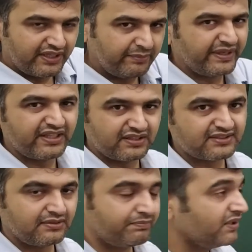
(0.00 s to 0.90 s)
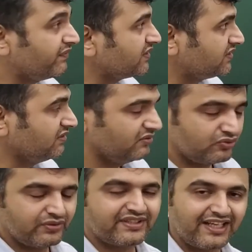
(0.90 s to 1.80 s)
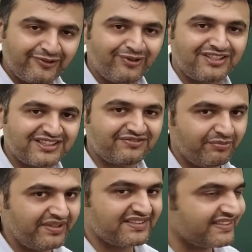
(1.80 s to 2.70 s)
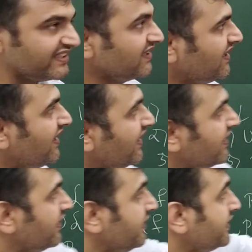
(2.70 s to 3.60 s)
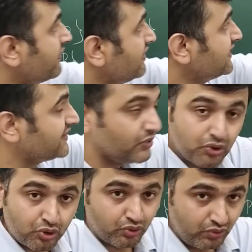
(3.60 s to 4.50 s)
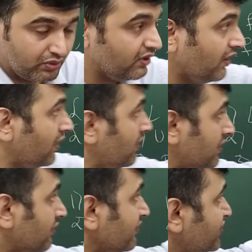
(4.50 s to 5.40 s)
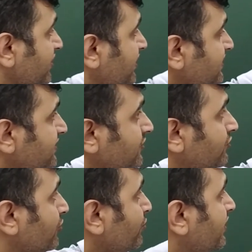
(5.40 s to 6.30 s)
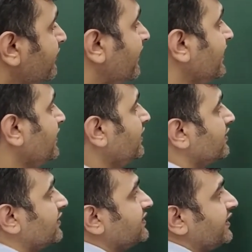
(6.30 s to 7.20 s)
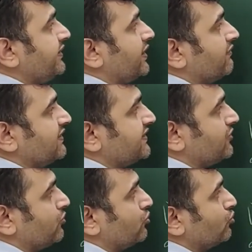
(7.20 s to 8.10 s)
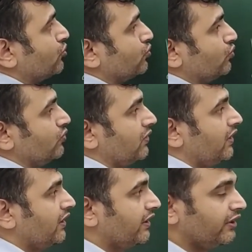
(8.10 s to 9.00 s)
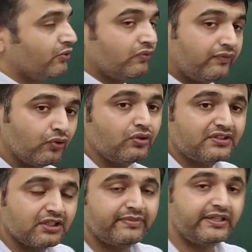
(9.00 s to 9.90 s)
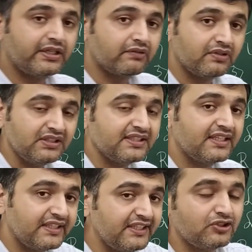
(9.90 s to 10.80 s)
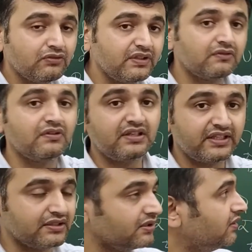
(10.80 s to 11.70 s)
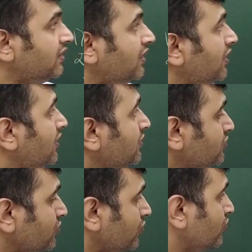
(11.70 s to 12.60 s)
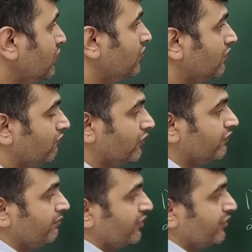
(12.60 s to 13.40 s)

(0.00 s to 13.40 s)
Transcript: am taking the simple function, so the calculations will be easier. Interval is 0 to 2. The question is, you have to divide this interval 0 to 2 into 4 sub-intervals and each of equal length. So what will be